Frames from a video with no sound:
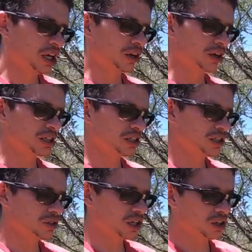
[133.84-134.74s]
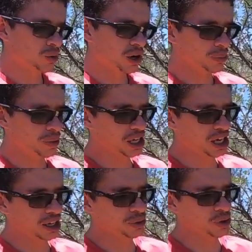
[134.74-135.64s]
Now, they tend to get quite big,
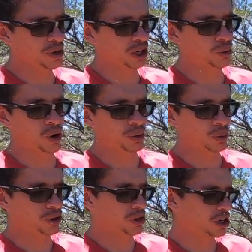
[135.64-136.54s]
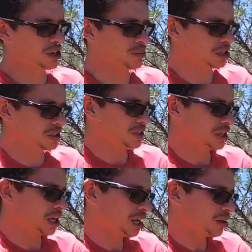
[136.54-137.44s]
up to about 1.3 meters
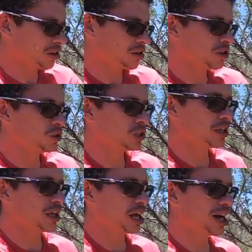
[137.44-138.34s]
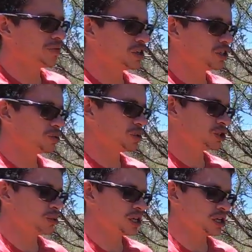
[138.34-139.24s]
in length. Usually, they average
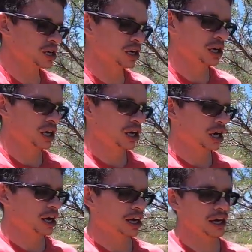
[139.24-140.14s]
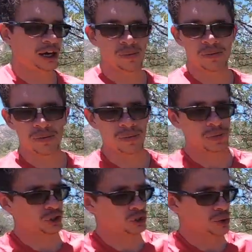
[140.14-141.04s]
between um,
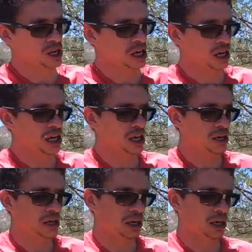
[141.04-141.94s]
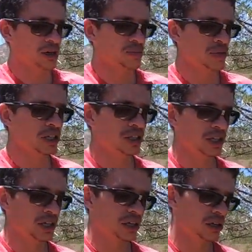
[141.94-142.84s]
between a, a
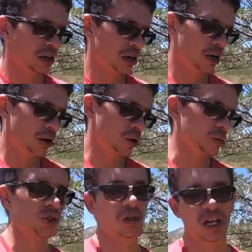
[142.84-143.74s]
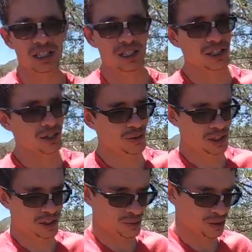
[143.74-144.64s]
meter or between 80
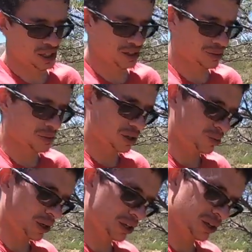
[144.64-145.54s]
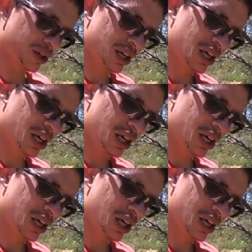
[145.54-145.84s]
centimeters and a meter, beg your pardon,